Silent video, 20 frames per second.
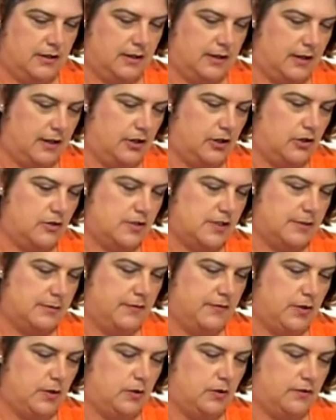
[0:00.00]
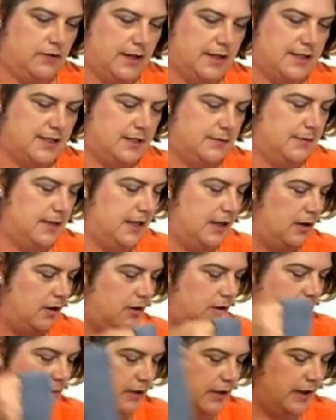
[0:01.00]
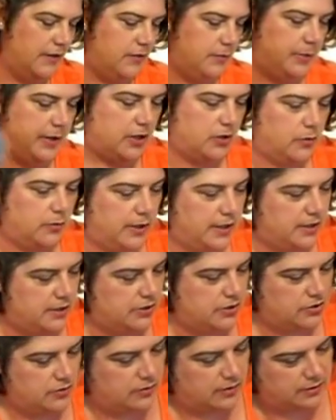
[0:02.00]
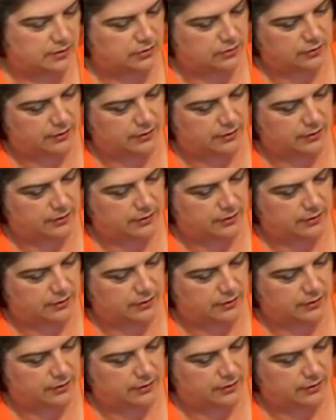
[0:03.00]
I know some of you will write to me, oh, you have a better way to do it.